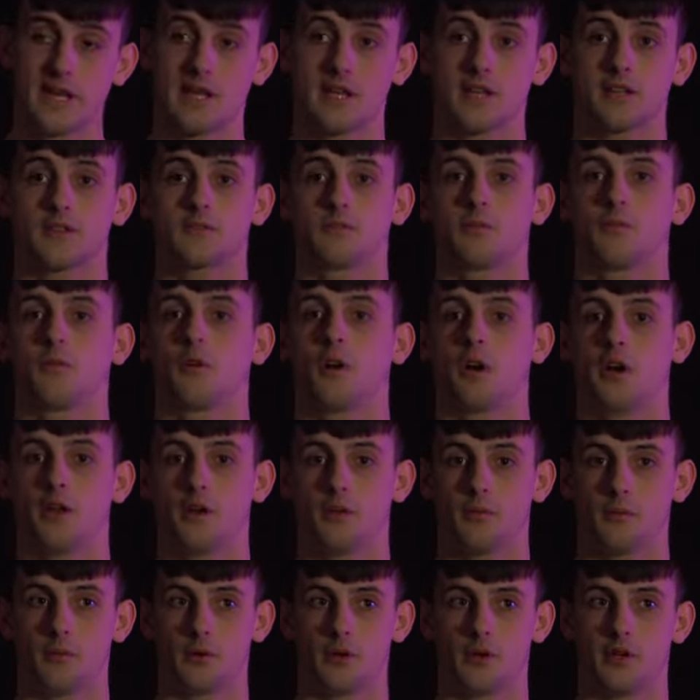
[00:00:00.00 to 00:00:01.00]
Biggest
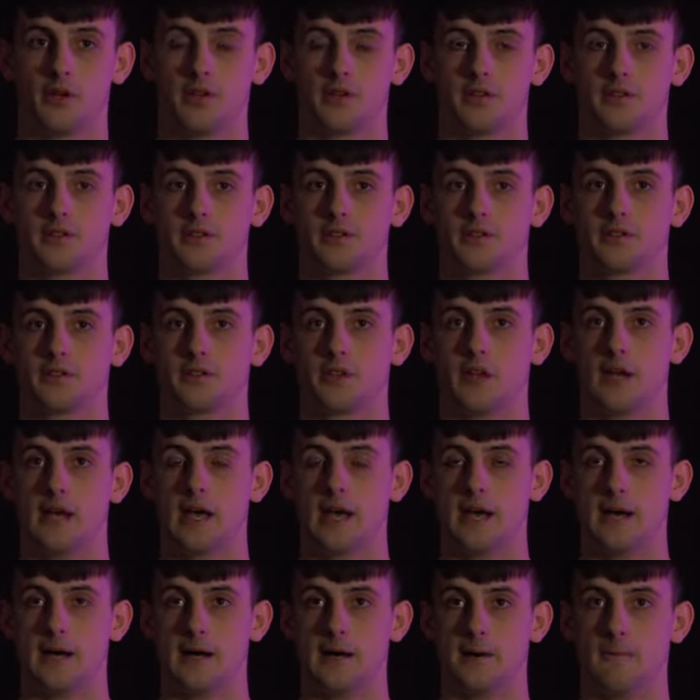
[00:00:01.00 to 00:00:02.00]
one
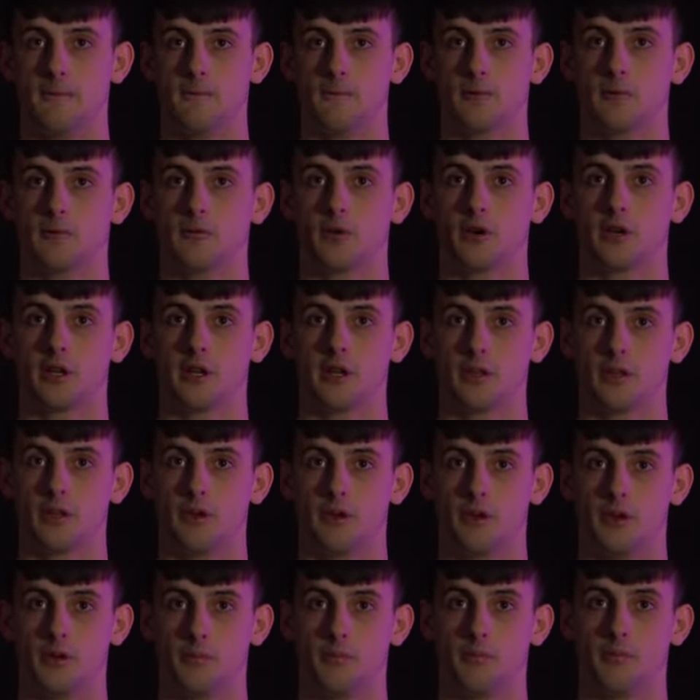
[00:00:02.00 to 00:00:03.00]
was
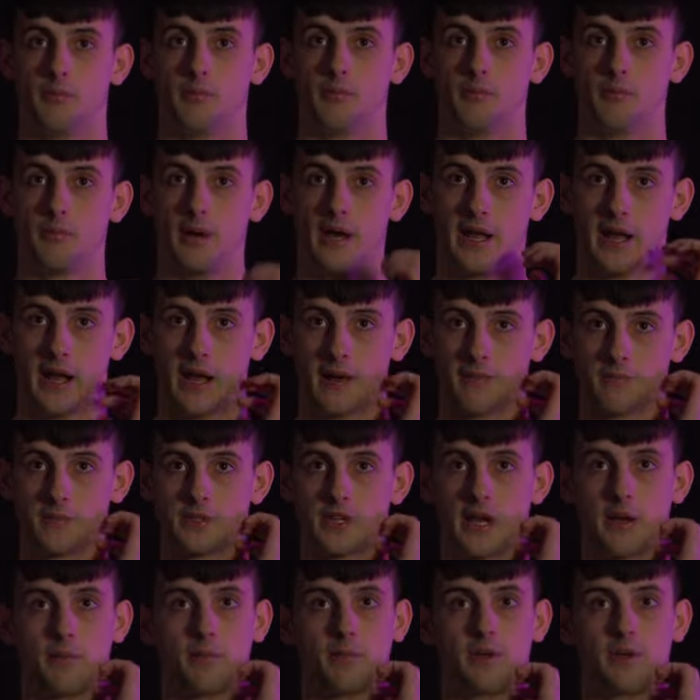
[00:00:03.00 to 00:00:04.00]
probably the Pan Am